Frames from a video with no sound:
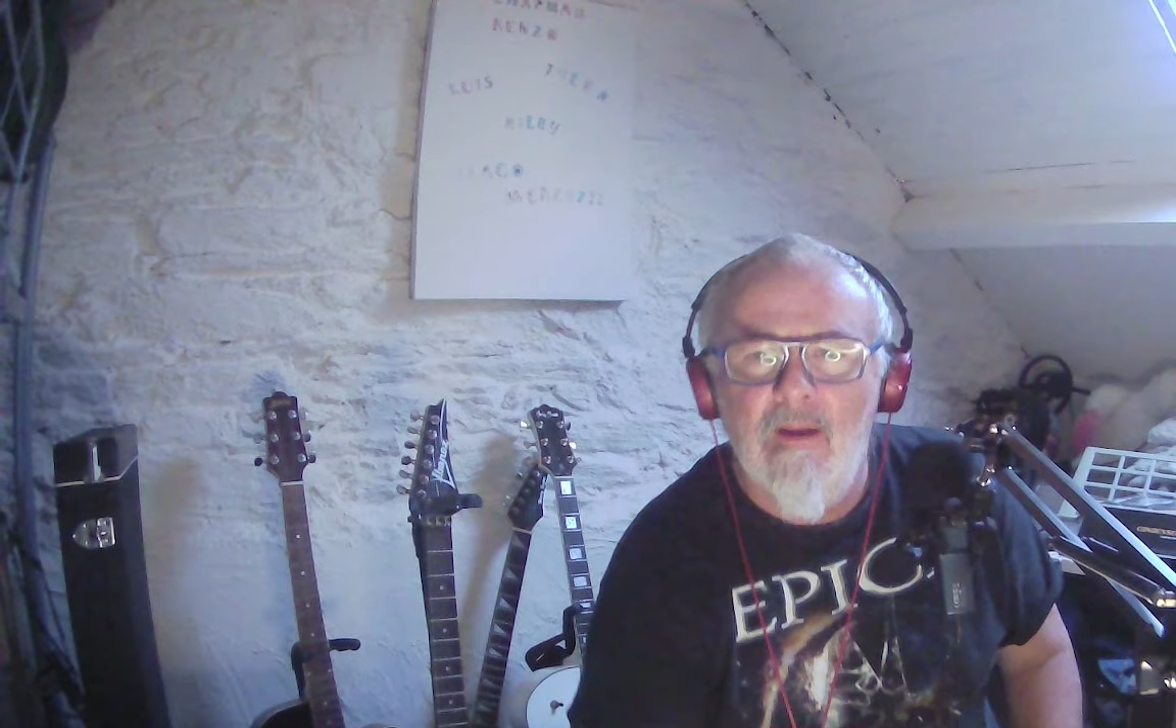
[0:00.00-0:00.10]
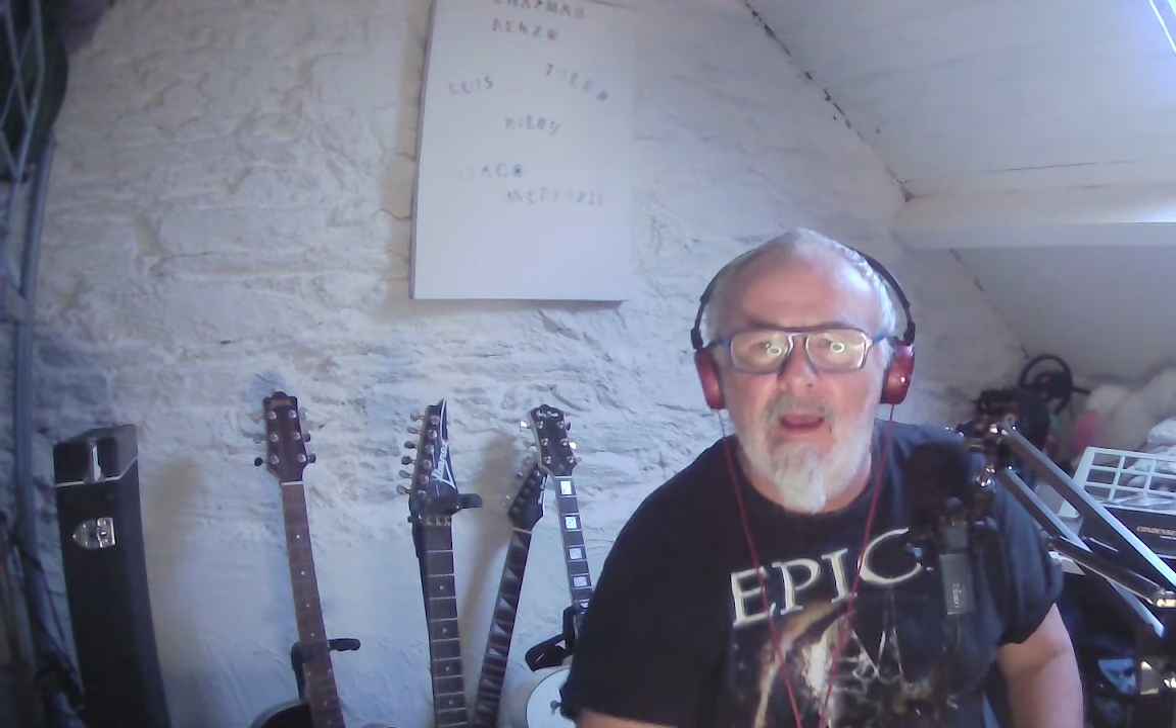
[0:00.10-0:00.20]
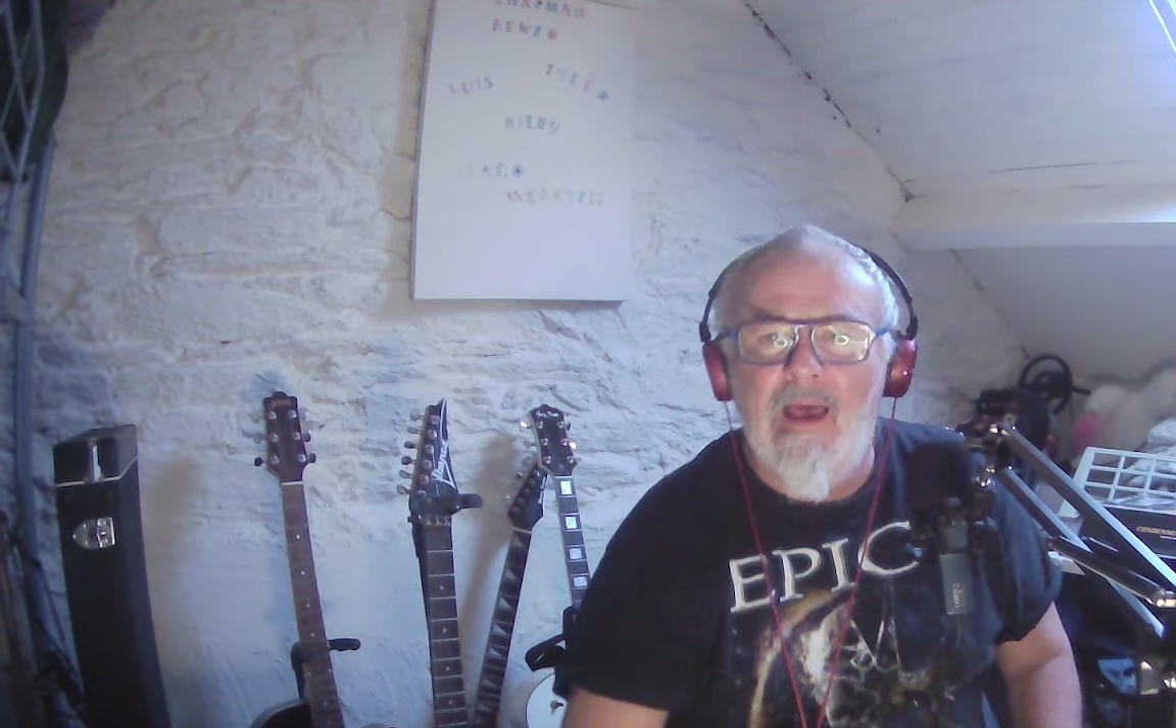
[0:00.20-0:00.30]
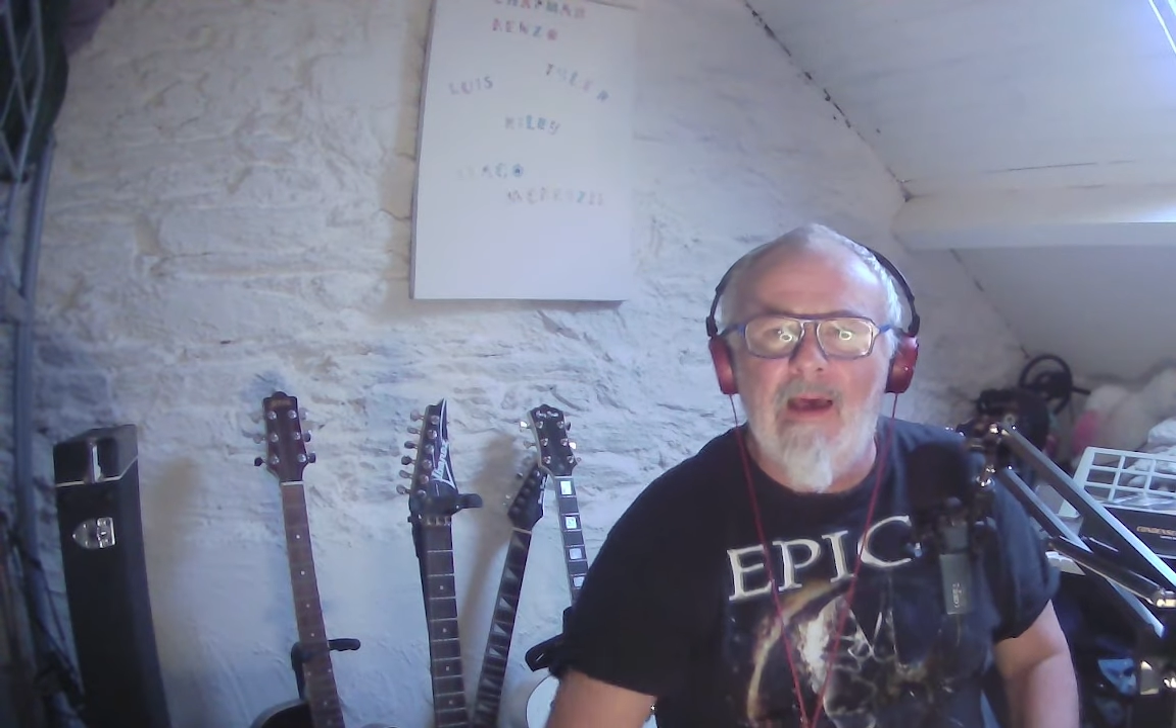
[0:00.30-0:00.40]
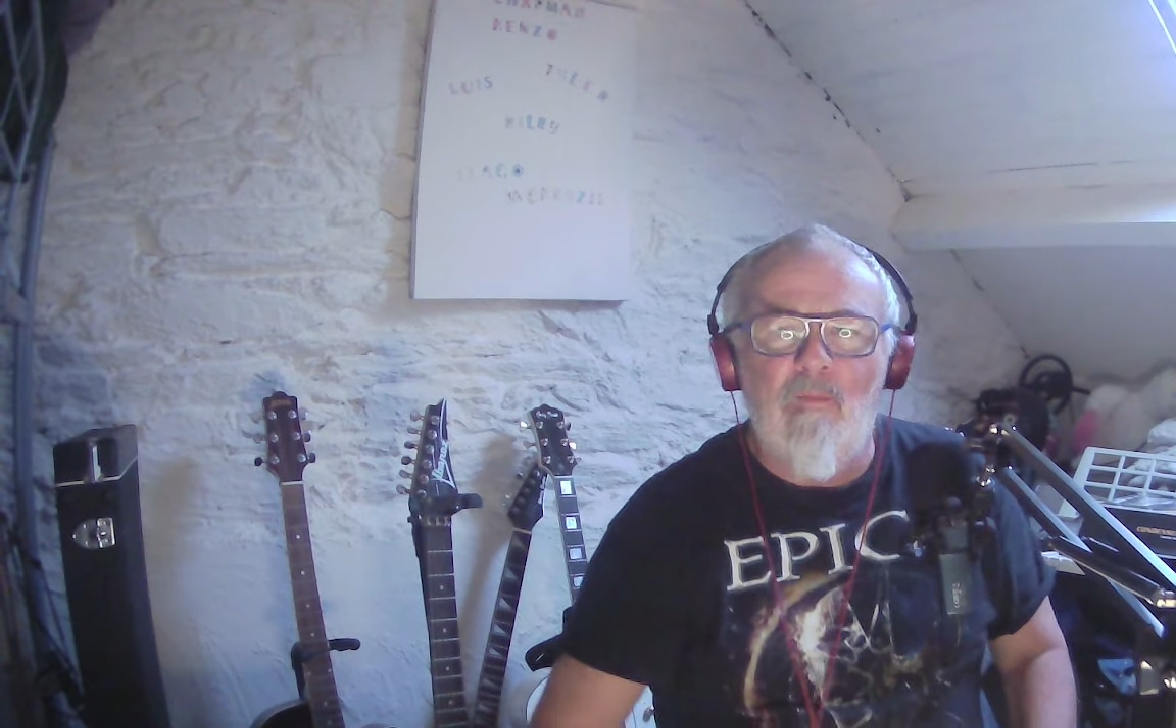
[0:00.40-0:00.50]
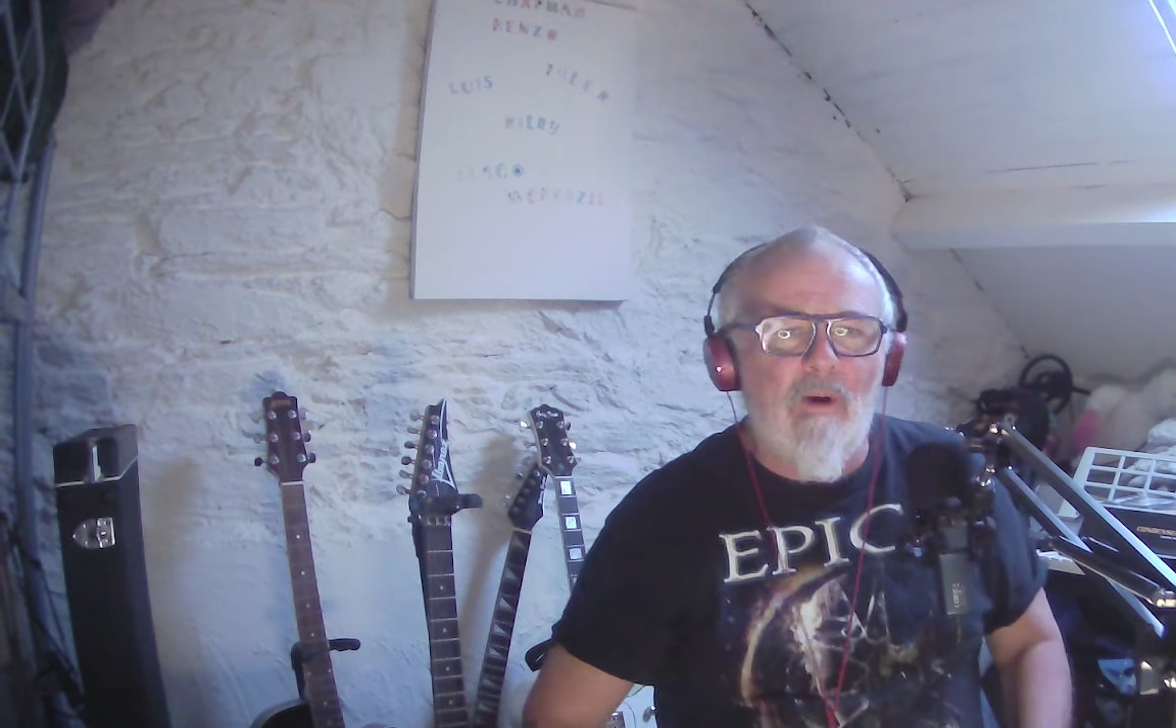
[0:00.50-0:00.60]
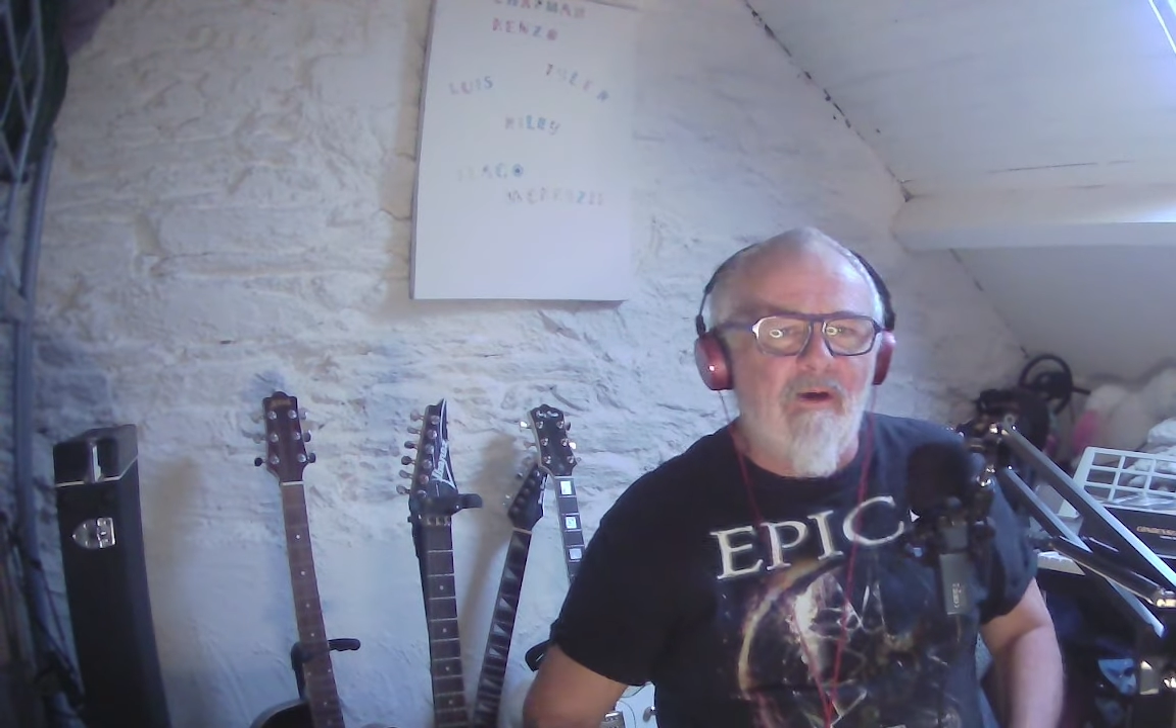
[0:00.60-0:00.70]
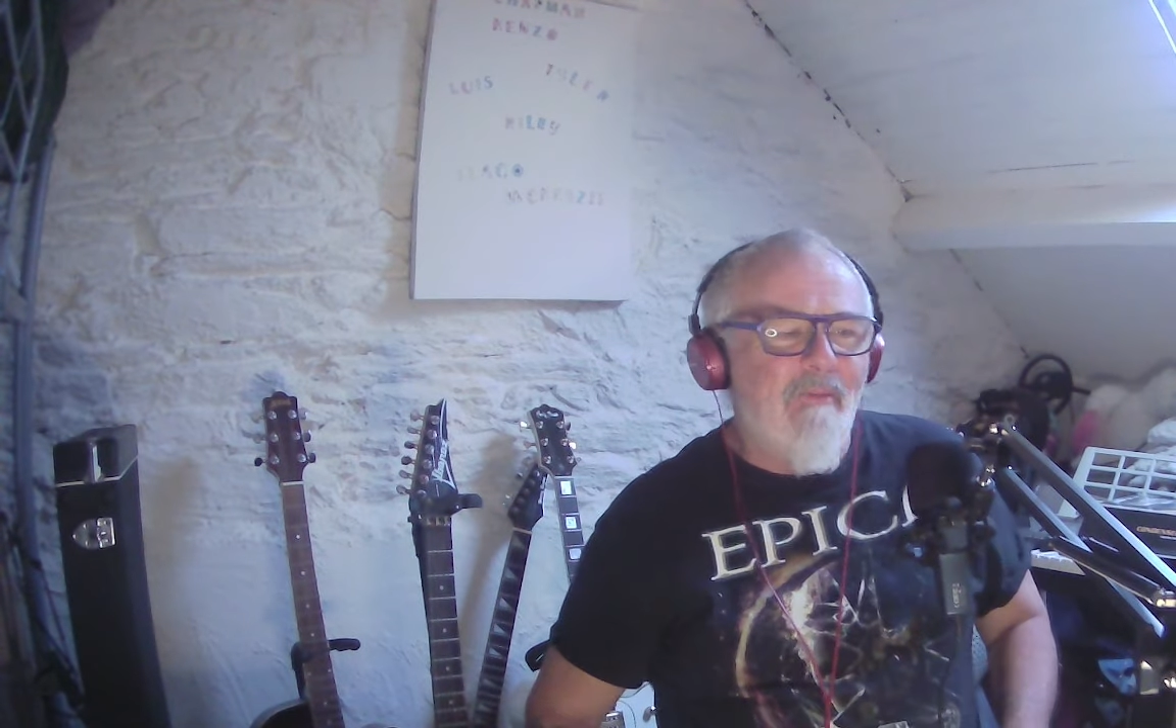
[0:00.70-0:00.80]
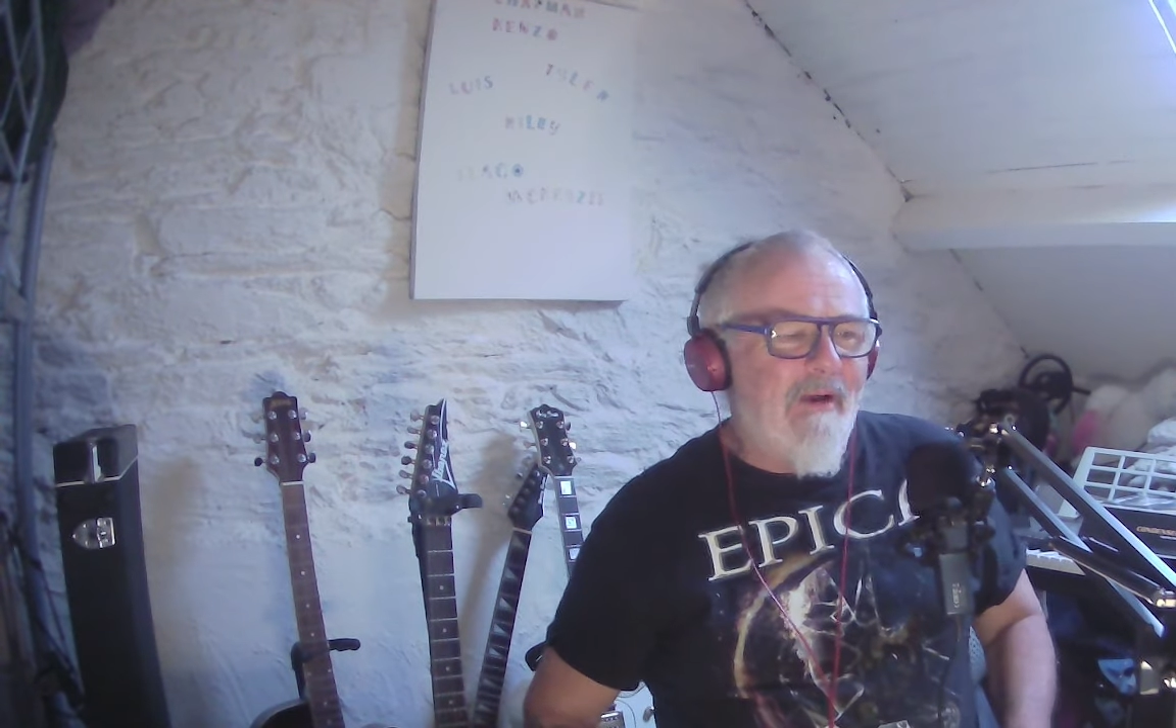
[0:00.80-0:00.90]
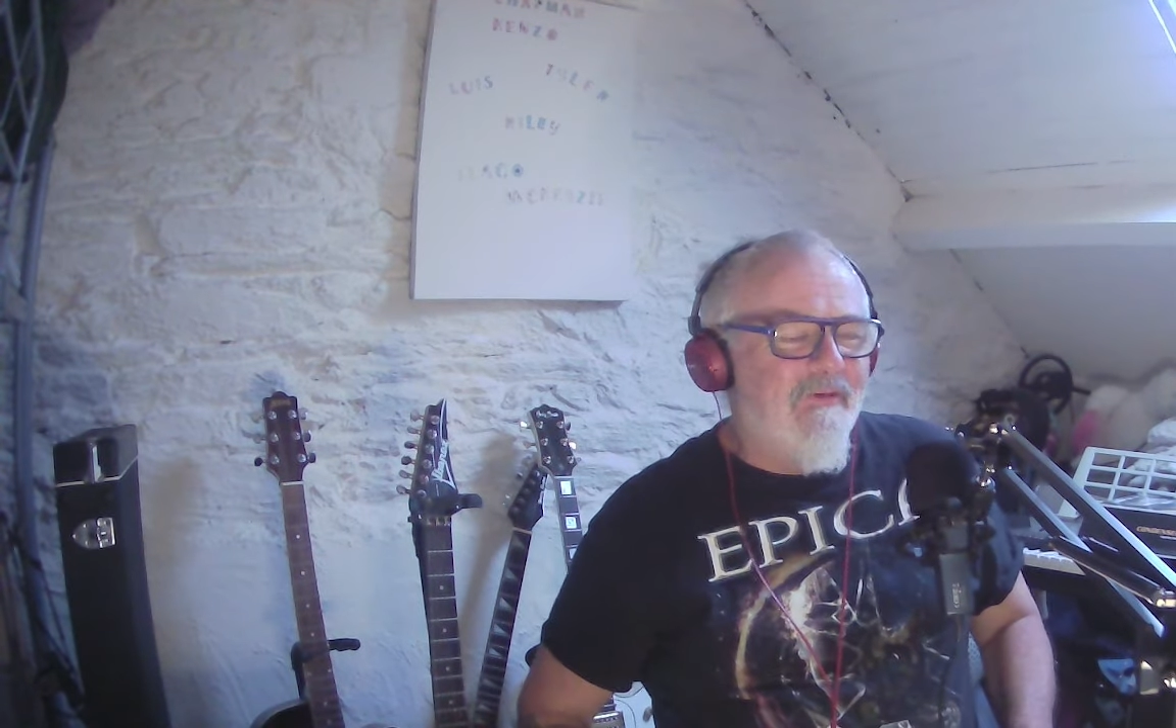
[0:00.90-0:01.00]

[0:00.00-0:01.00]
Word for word: and welcome back